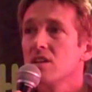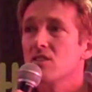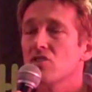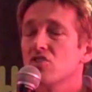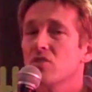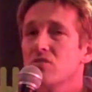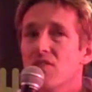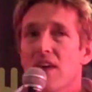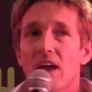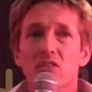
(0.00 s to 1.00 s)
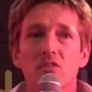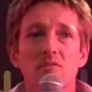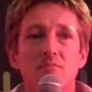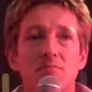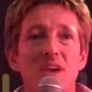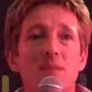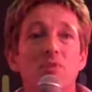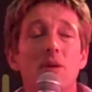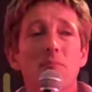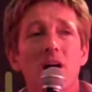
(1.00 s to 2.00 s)
to two hundred thousand people
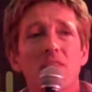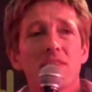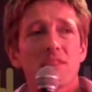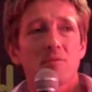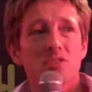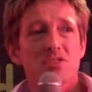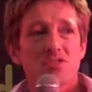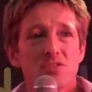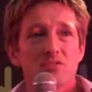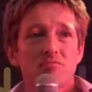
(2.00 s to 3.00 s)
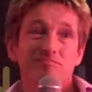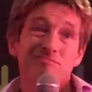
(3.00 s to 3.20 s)
a month, which is still,